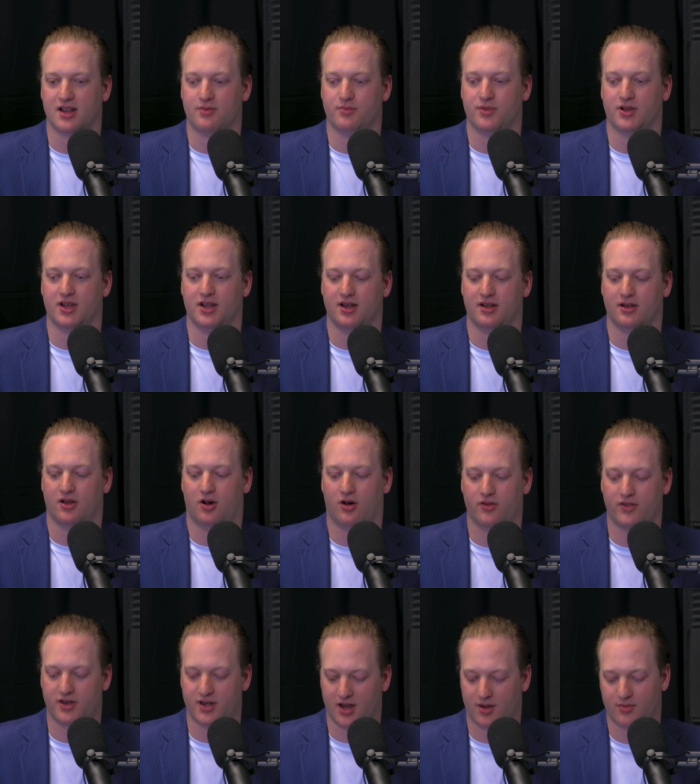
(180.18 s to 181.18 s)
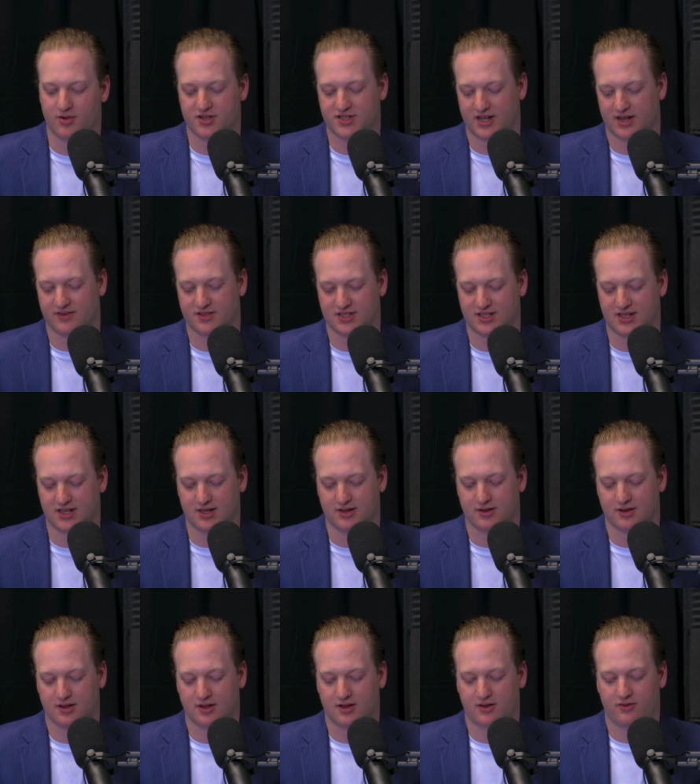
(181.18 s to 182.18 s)
it, but all the numbers that I've
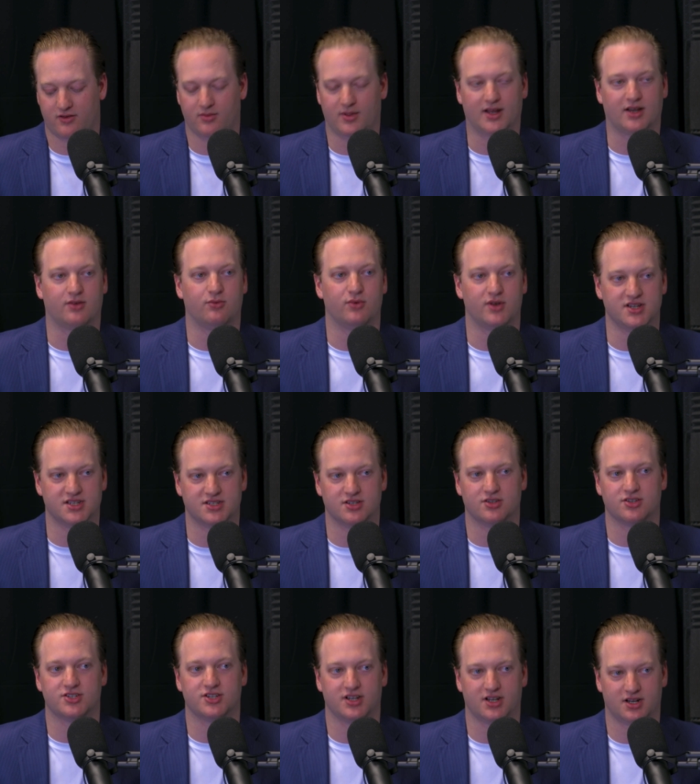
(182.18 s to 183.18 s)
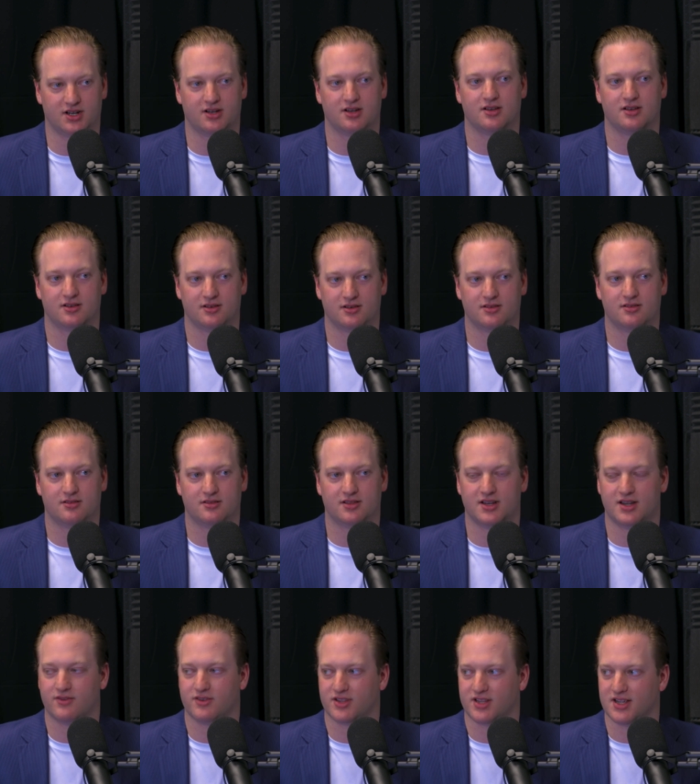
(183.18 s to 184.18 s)
seen from like researching
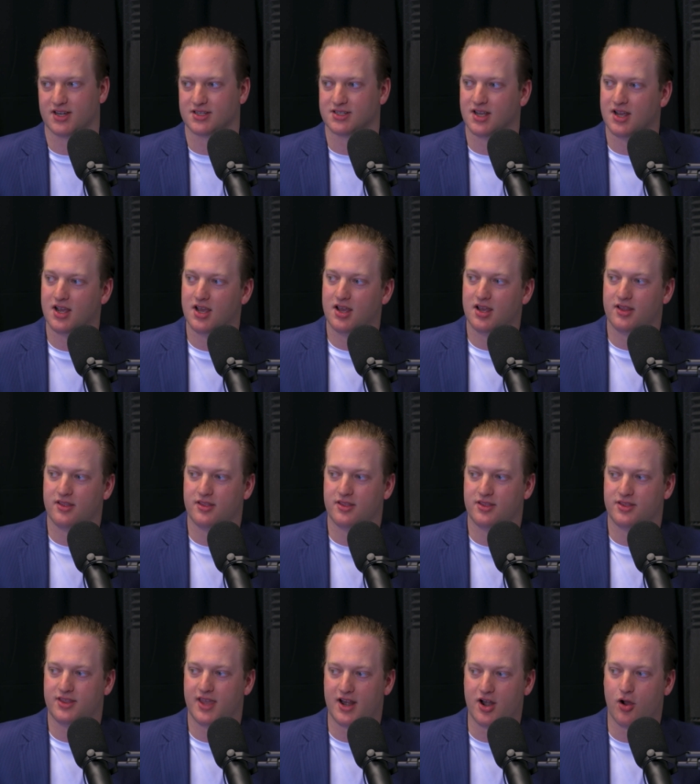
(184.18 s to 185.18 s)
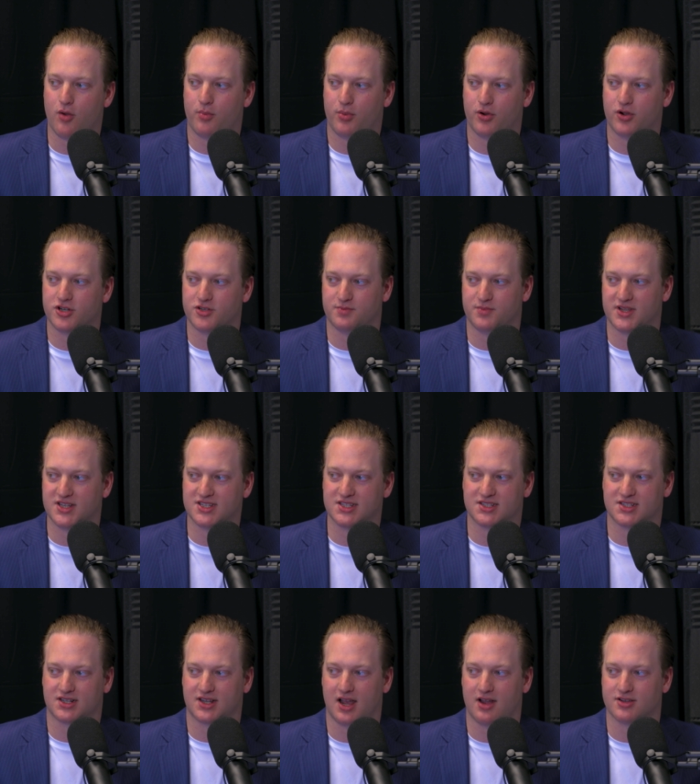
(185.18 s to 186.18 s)
the different things, they don't push
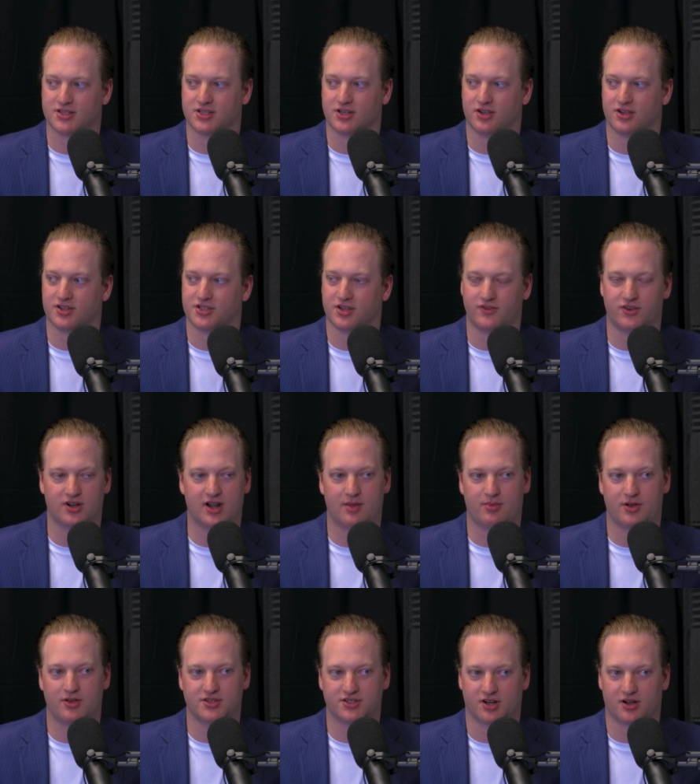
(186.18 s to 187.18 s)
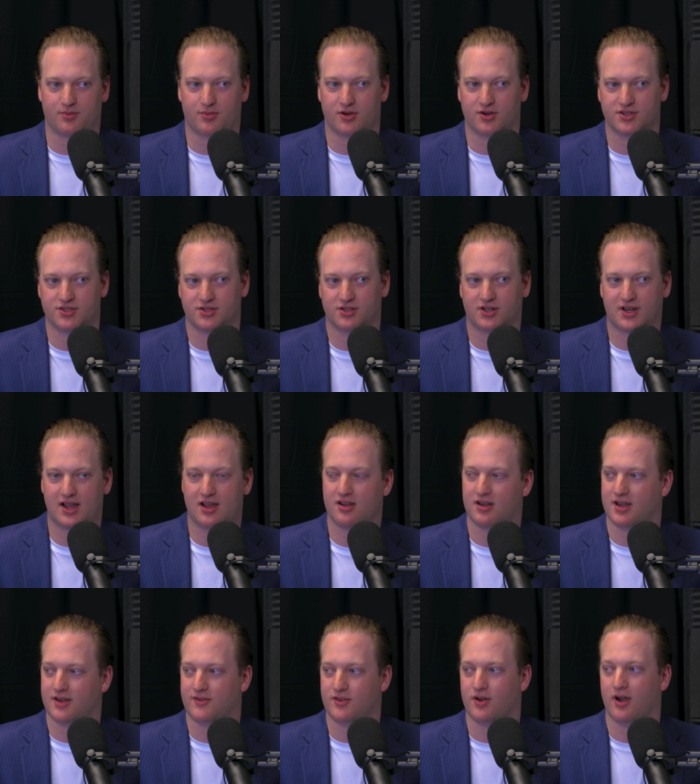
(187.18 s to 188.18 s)
business accounts at all. So if you're not posting on a personal account,
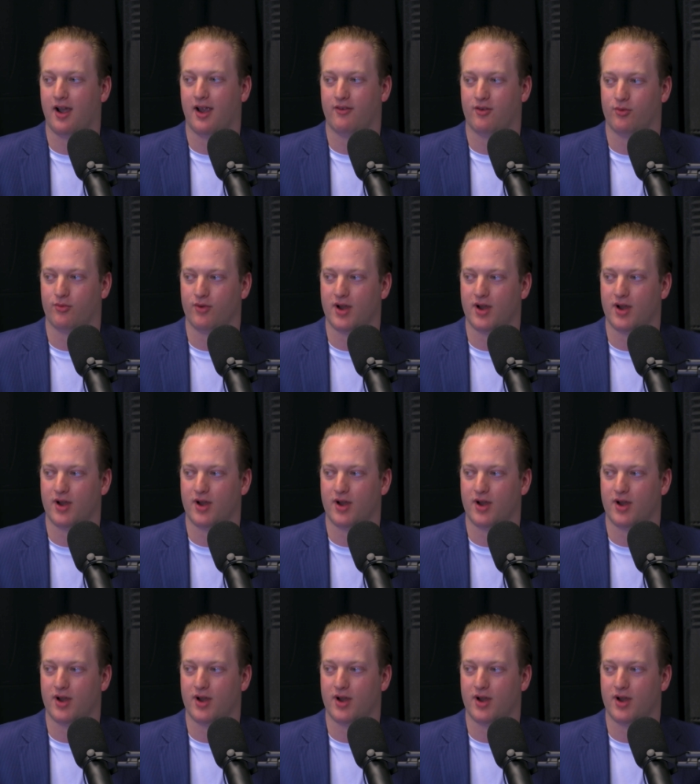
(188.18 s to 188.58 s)
and if you're ever